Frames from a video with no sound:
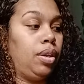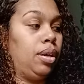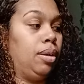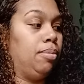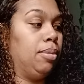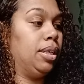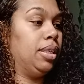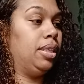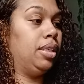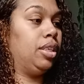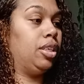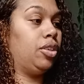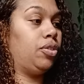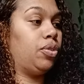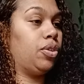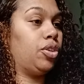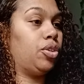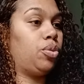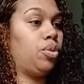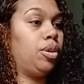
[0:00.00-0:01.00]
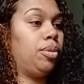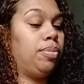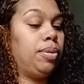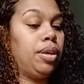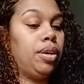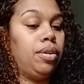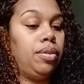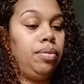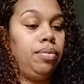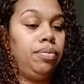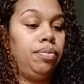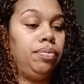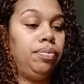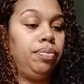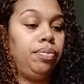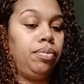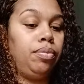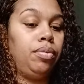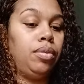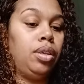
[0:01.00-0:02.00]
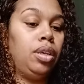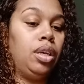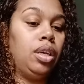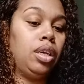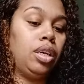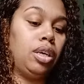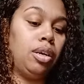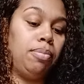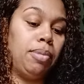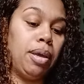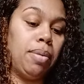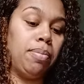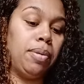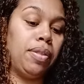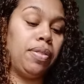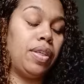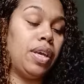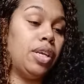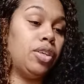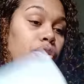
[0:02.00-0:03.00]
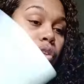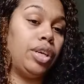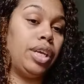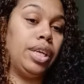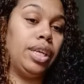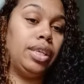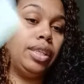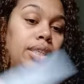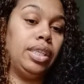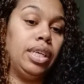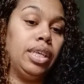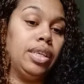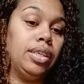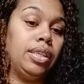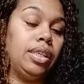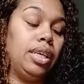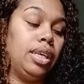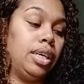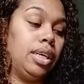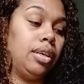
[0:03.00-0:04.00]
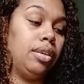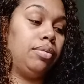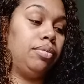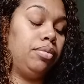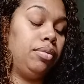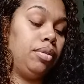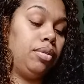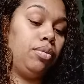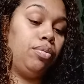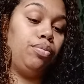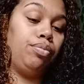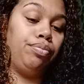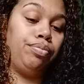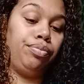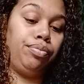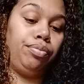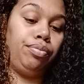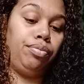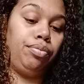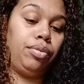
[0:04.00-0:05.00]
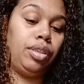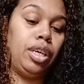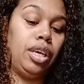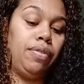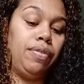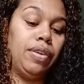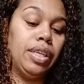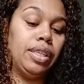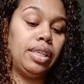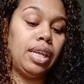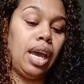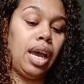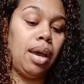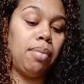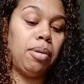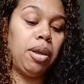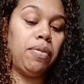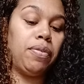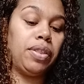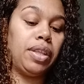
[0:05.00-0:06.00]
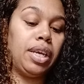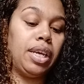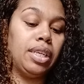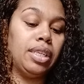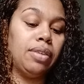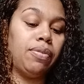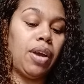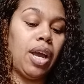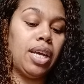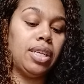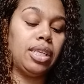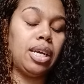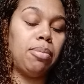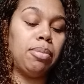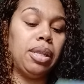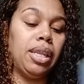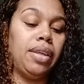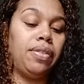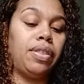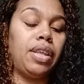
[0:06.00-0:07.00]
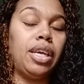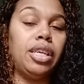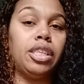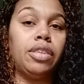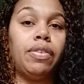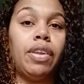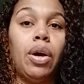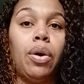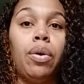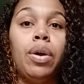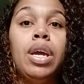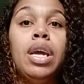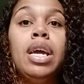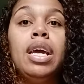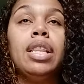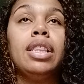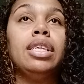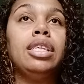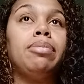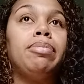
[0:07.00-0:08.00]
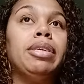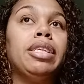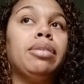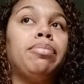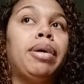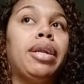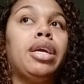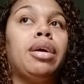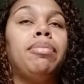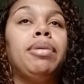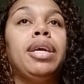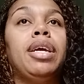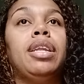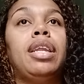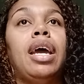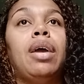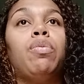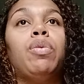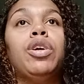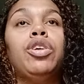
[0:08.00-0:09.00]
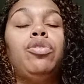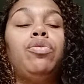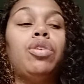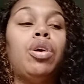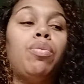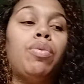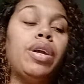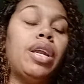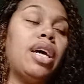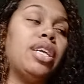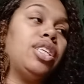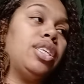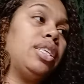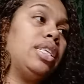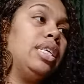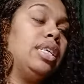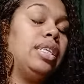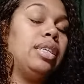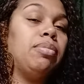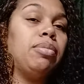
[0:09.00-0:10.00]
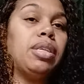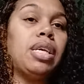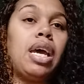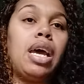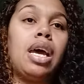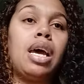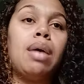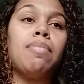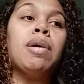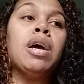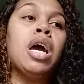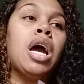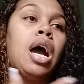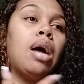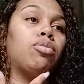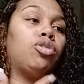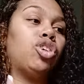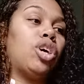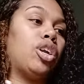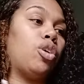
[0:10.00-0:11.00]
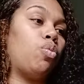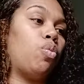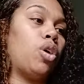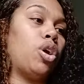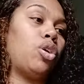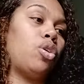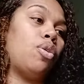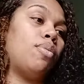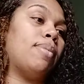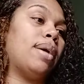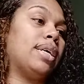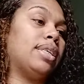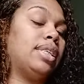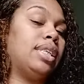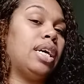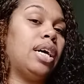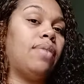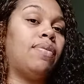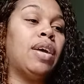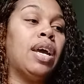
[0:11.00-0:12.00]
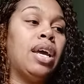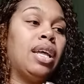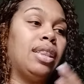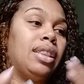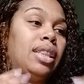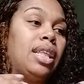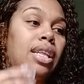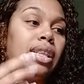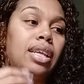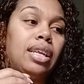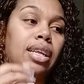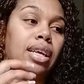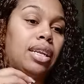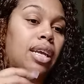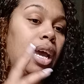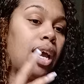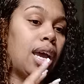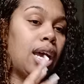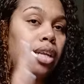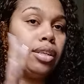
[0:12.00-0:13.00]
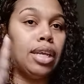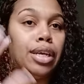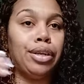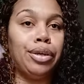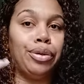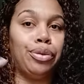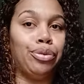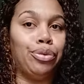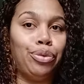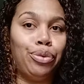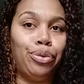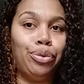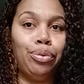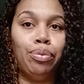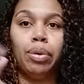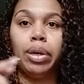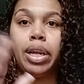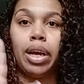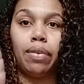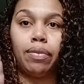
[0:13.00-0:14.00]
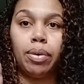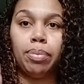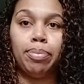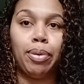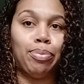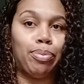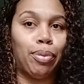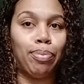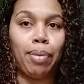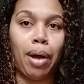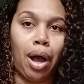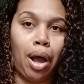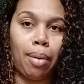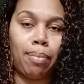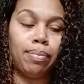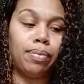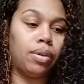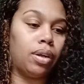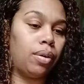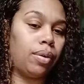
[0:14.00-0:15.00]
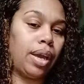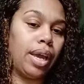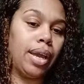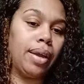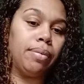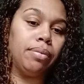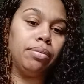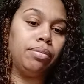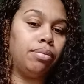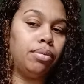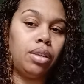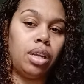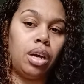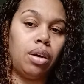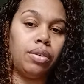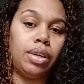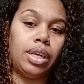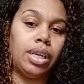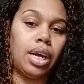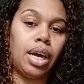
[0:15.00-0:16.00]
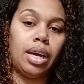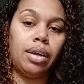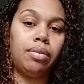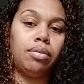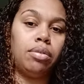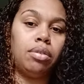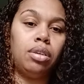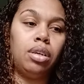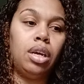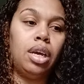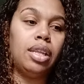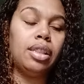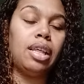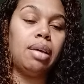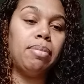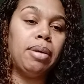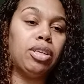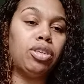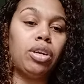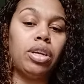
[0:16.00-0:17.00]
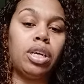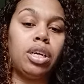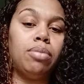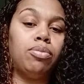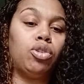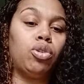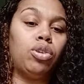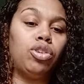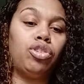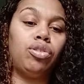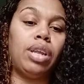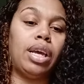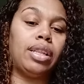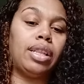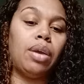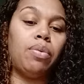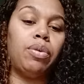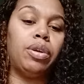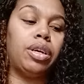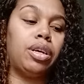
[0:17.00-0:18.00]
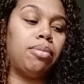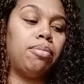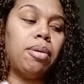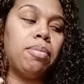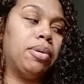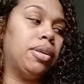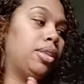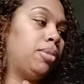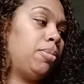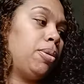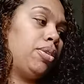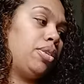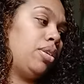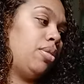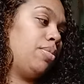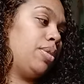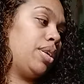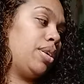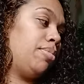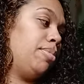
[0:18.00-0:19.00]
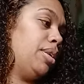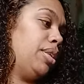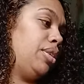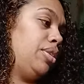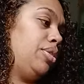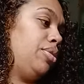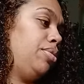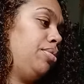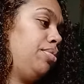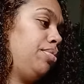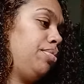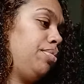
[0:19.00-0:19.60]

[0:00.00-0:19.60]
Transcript: Messages for Scorpio. Commitment. Things are getting serious. Yeah. Give it time. Everything in divine time and let things flow. This would be somebody coming in like, well, you know what? I just need some time. I'm trying to work on myself. Da-da-da-da. Da-da-do-do. Whatever. ba ba Okay. No, they're not. They may try to come towards you like they want to commit. This person don't want to commit to you.